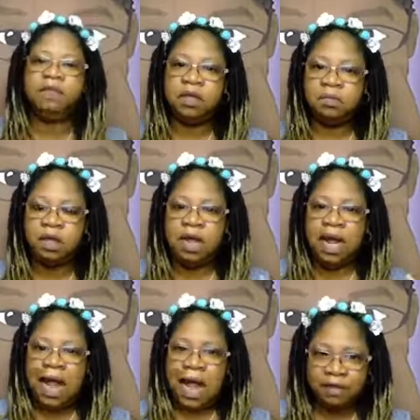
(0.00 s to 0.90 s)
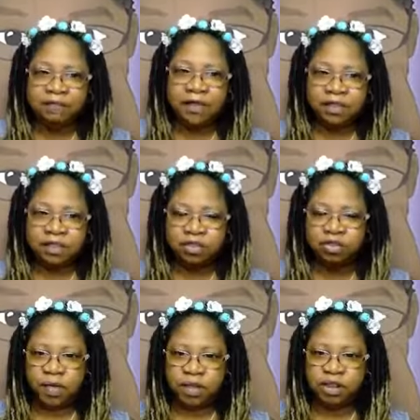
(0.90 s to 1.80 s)
them out of their
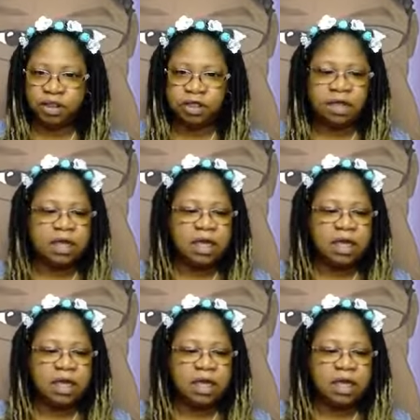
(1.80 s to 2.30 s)
situation,